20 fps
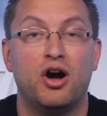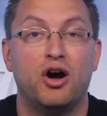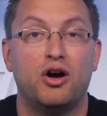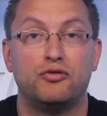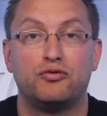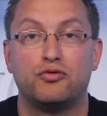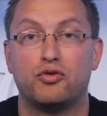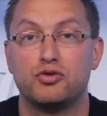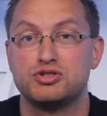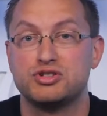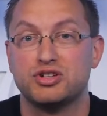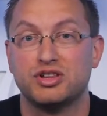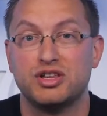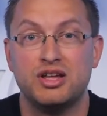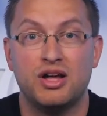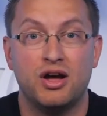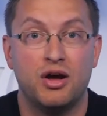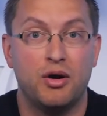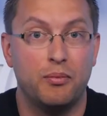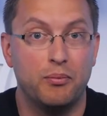
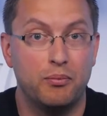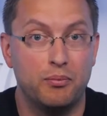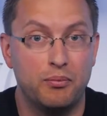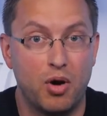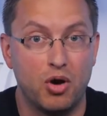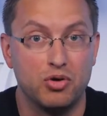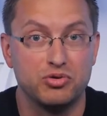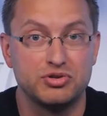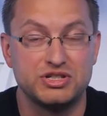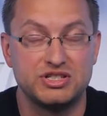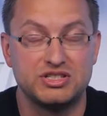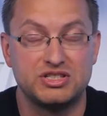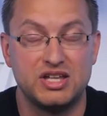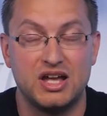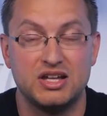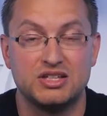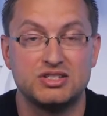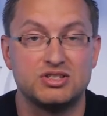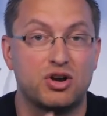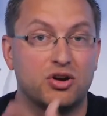Unfortunately, most
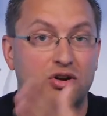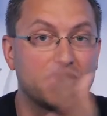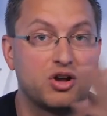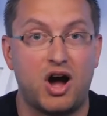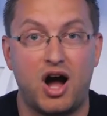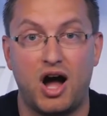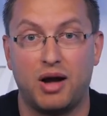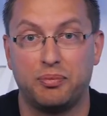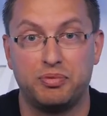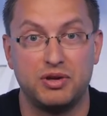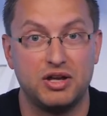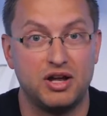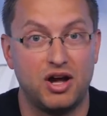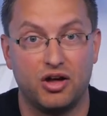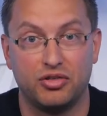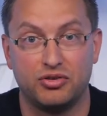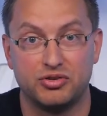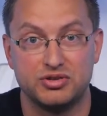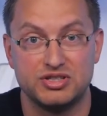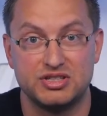states are copying
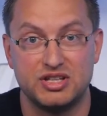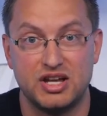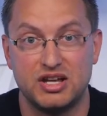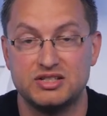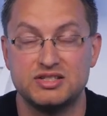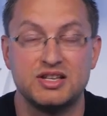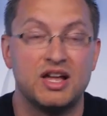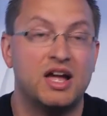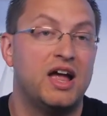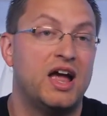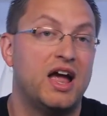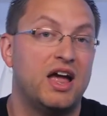other states,